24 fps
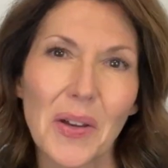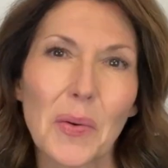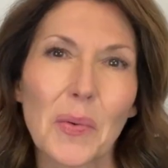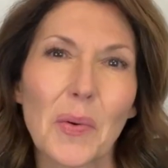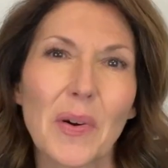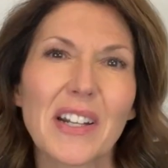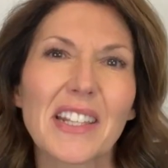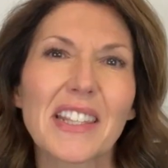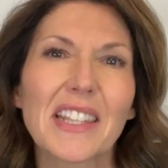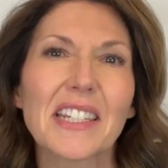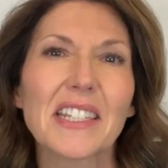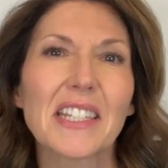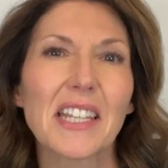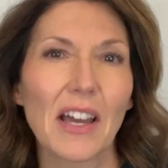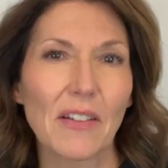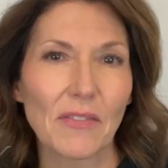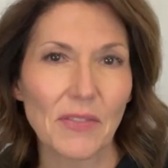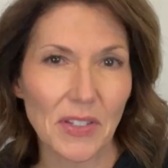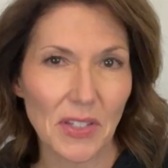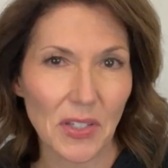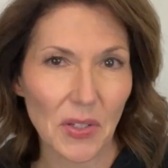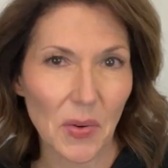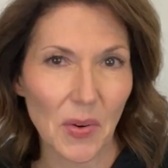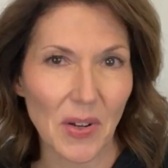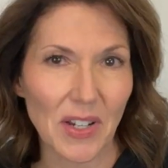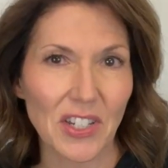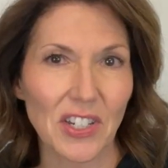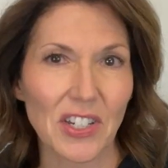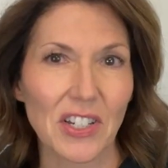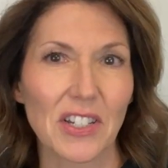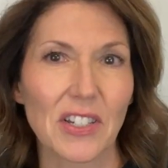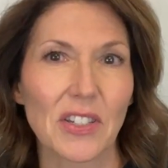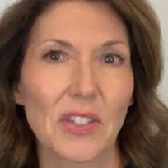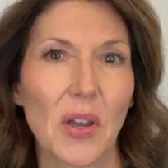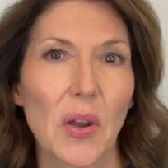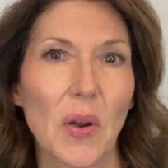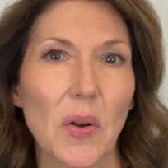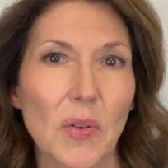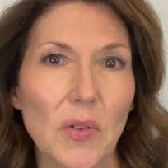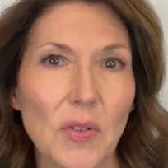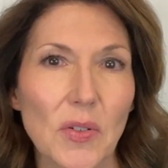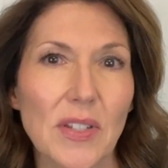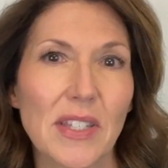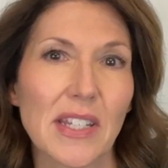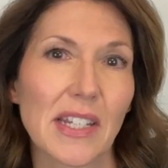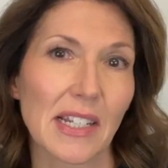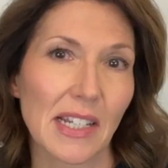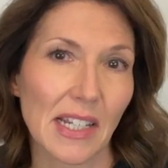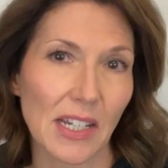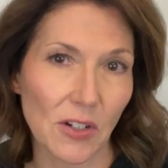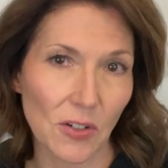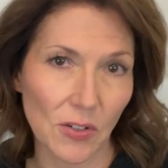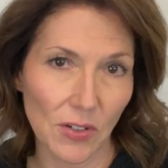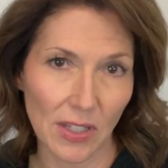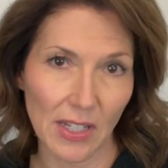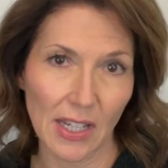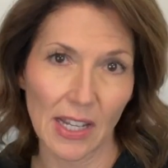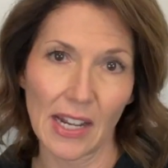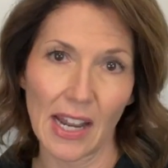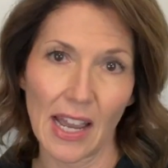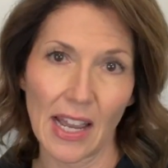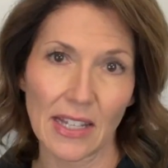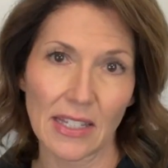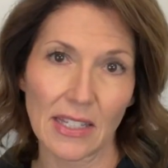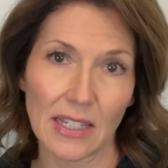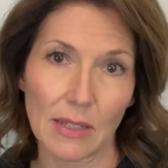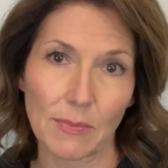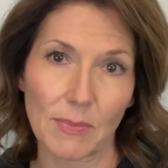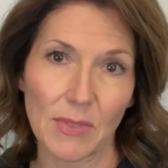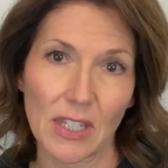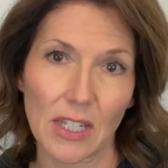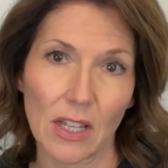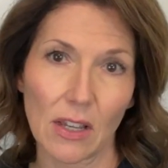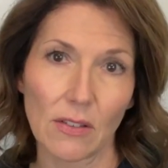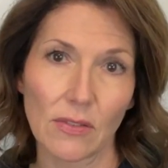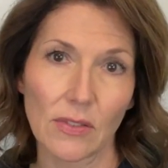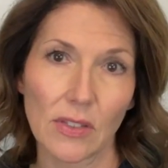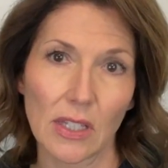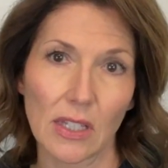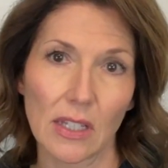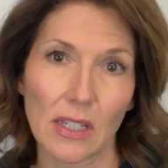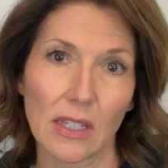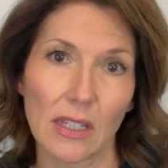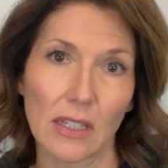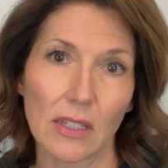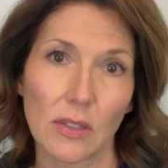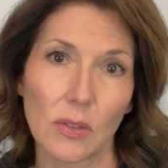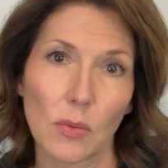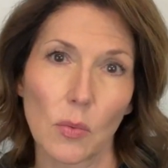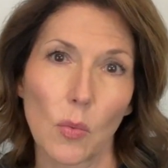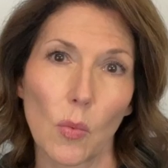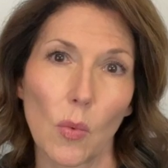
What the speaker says: One of the toughest questions owners and leaders can ask themselves is,